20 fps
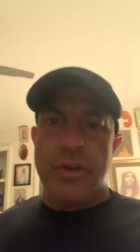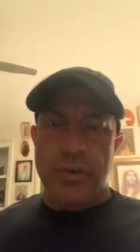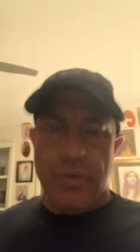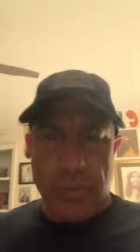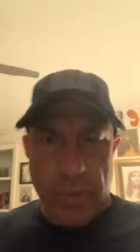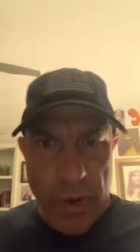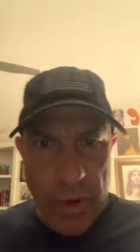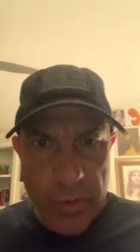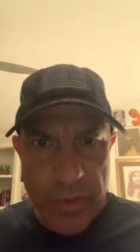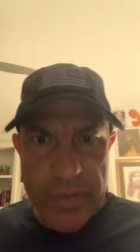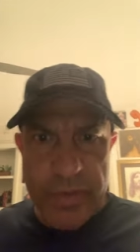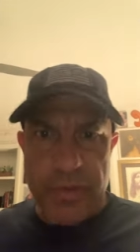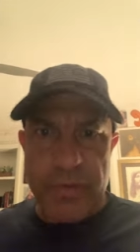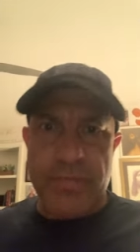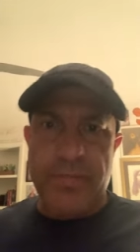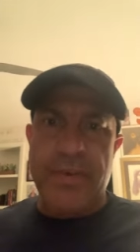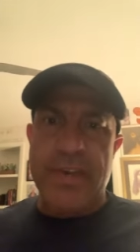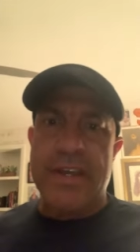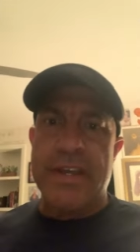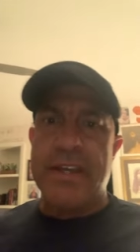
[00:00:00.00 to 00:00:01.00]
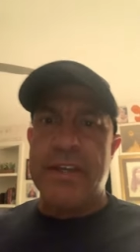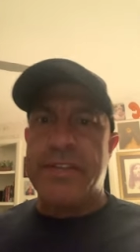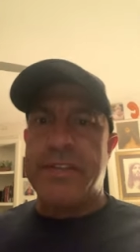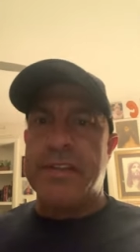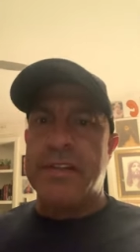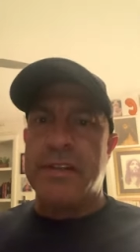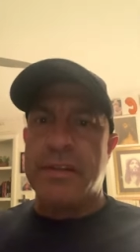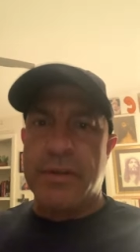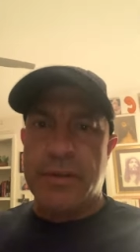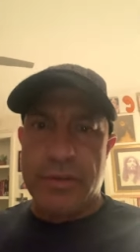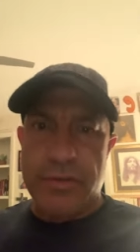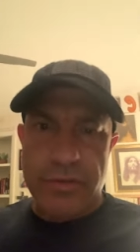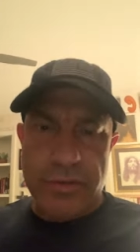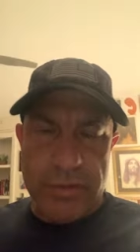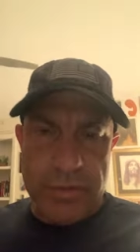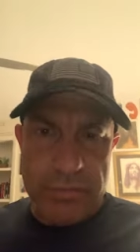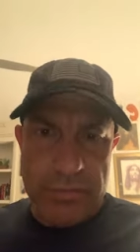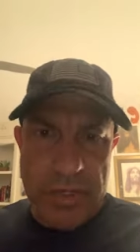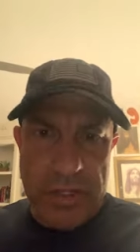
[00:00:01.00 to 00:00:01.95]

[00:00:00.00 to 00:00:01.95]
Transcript: grow in their faith and learn